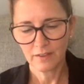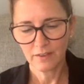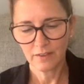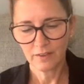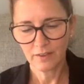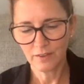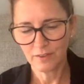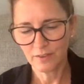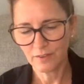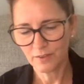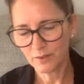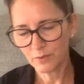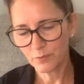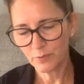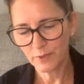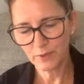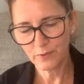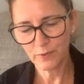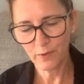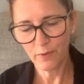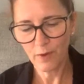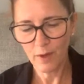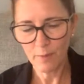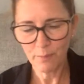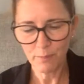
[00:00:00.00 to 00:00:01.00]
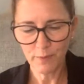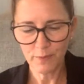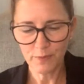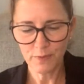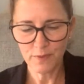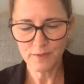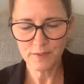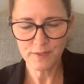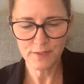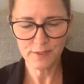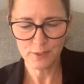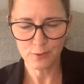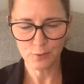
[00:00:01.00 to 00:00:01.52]
you know, we grow up with
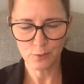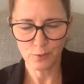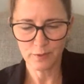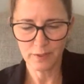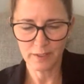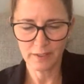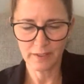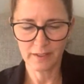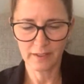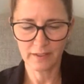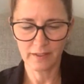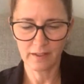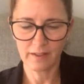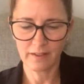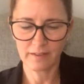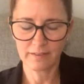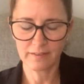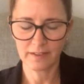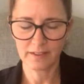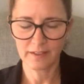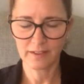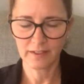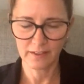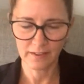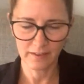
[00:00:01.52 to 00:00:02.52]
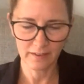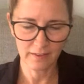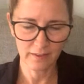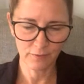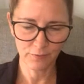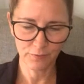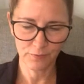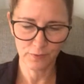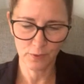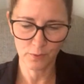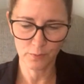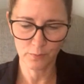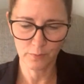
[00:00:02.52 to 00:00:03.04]
the story as a kid if
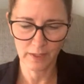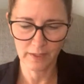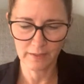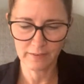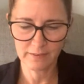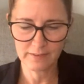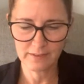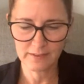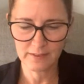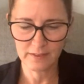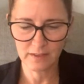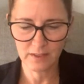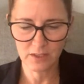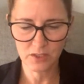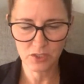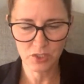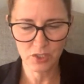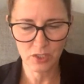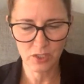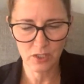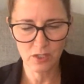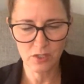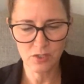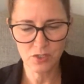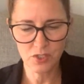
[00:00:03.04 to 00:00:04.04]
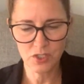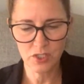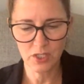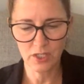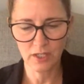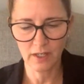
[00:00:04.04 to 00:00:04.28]
you're raised in the church.